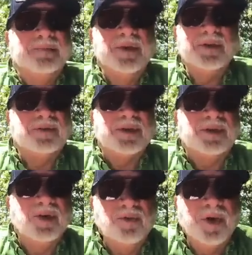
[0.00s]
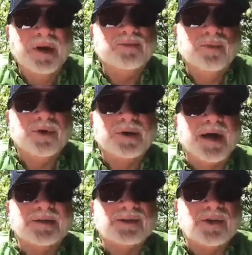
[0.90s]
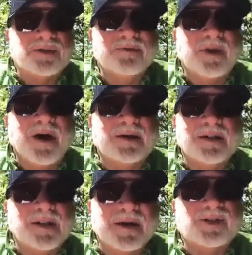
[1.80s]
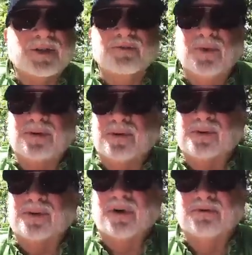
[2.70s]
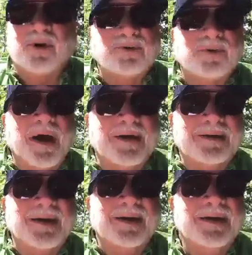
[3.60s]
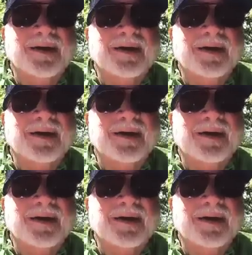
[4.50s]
The UN will not certify an election where there's no voter ID.